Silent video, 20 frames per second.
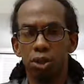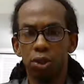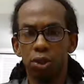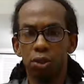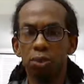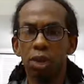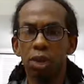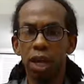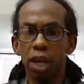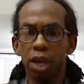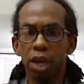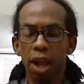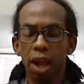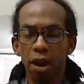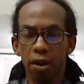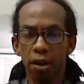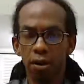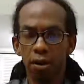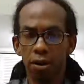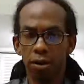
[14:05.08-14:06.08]
to that
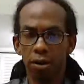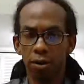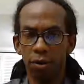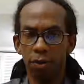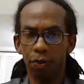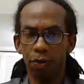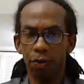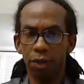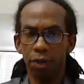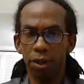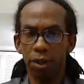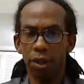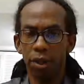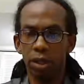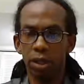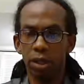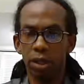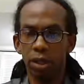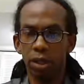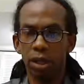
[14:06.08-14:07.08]
character.
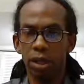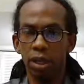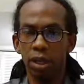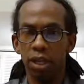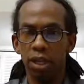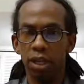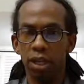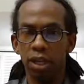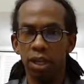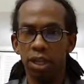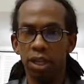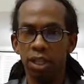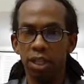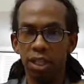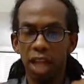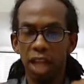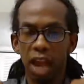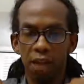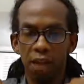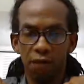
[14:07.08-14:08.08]

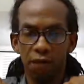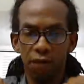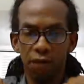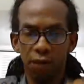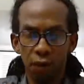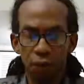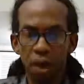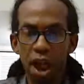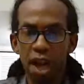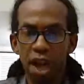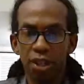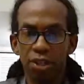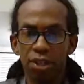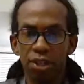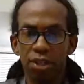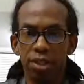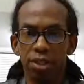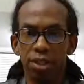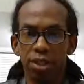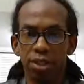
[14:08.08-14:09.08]
It's like
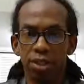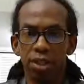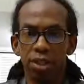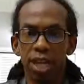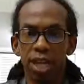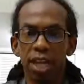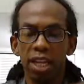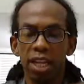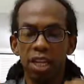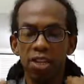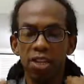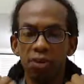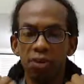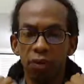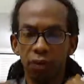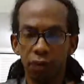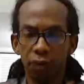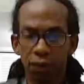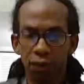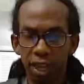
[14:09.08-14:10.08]
fresh. It's like in
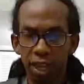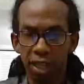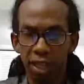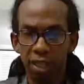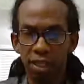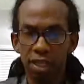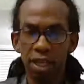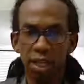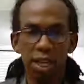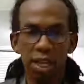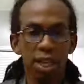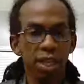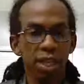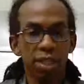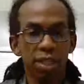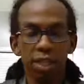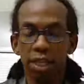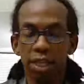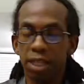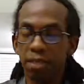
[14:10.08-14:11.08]
your face.
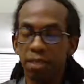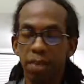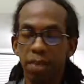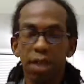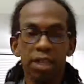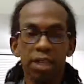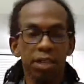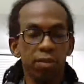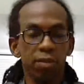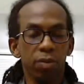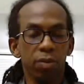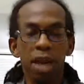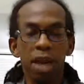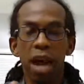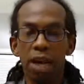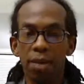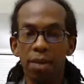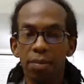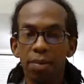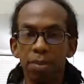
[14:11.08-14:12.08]
That's the best way
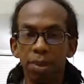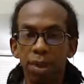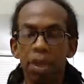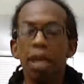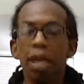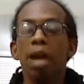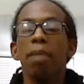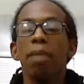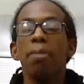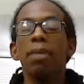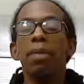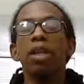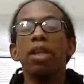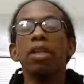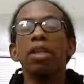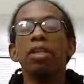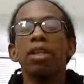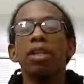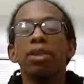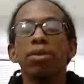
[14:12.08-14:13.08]
I can put it. But
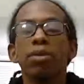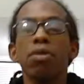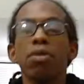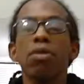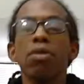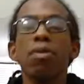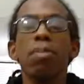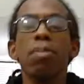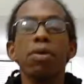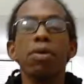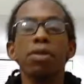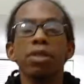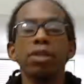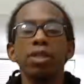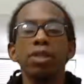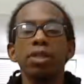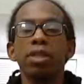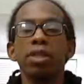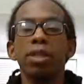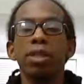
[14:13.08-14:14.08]
in a third
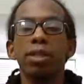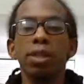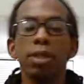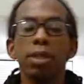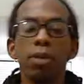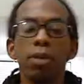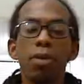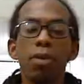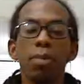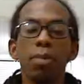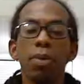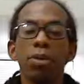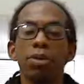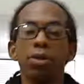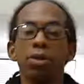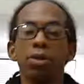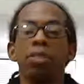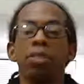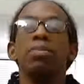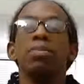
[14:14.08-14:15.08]
person,
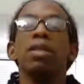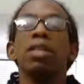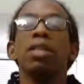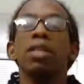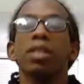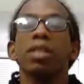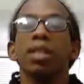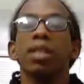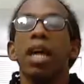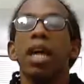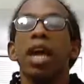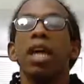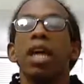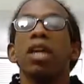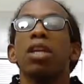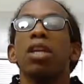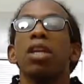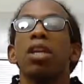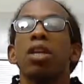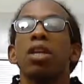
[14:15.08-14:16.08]
to me, it's
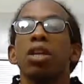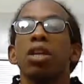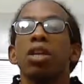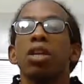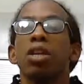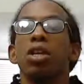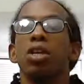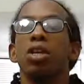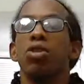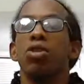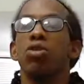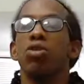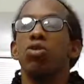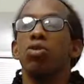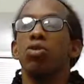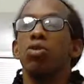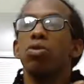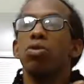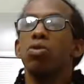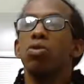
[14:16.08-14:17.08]
like
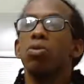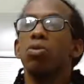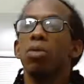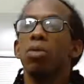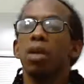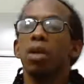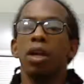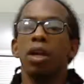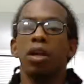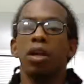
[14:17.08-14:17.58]
you